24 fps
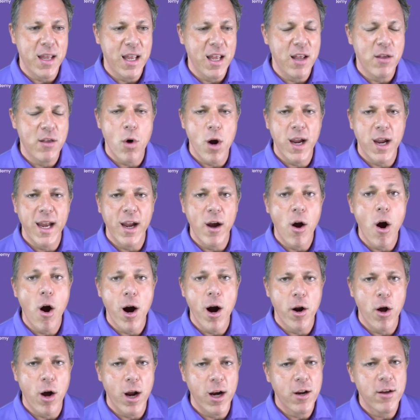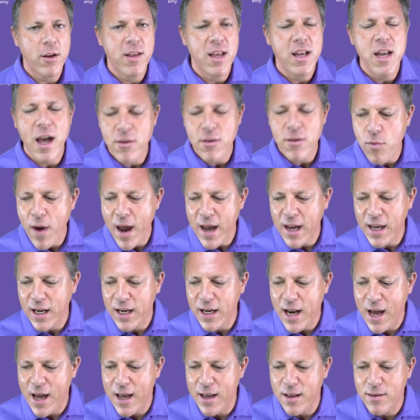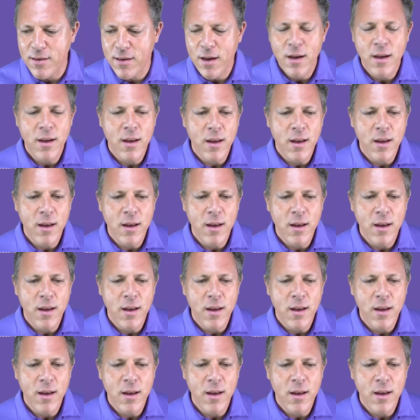he's working hard on because he does recognize,